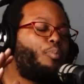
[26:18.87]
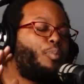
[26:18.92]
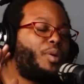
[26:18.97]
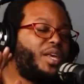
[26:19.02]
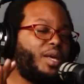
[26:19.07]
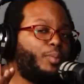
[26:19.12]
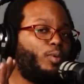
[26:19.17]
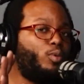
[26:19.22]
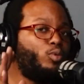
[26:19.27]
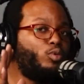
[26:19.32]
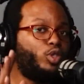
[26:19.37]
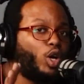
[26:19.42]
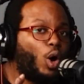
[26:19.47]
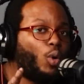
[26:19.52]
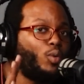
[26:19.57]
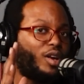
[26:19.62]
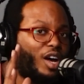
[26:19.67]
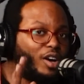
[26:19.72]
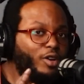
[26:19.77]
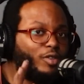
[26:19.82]
People
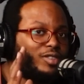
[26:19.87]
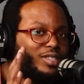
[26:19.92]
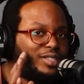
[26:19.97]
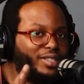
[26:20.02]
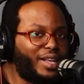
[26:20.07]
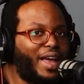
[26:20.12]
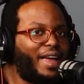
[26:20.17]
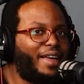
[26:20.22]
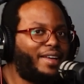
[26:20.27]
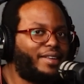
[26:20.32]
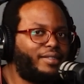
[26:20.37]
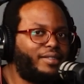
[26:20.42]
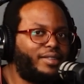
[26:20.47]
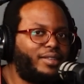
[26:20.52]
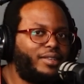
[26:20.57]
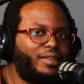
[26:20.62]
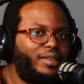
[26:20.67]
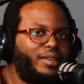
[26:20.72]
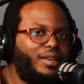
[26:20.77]
don't understand